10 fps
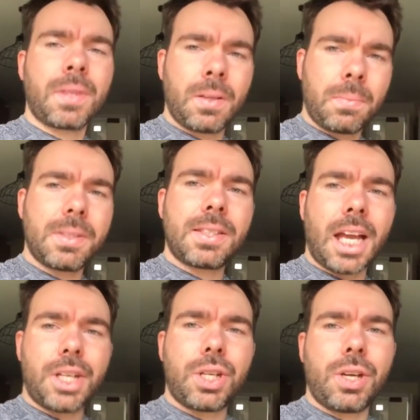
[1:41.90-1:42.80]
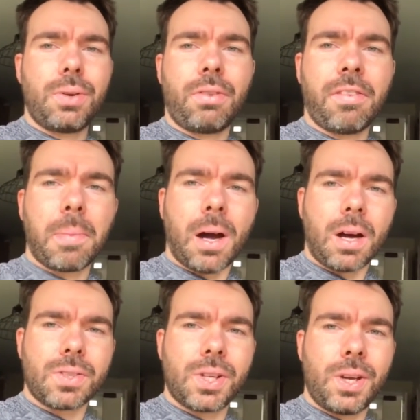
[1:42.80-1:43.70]
But stay tuned for
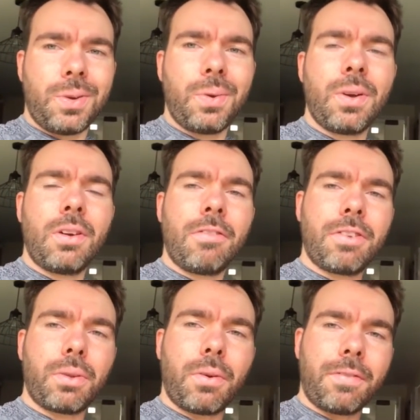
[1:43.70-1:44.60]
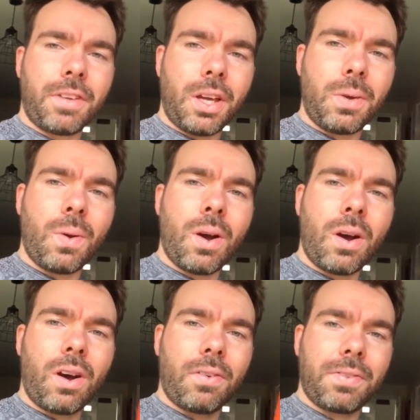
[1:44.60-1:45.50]
part two for the review
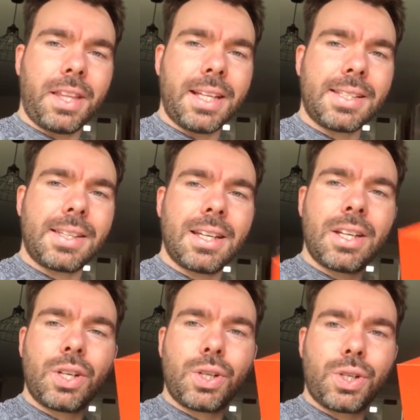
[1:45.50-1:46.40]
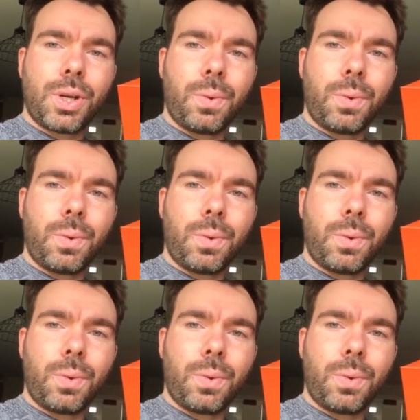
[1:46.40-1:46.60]
of this shoe.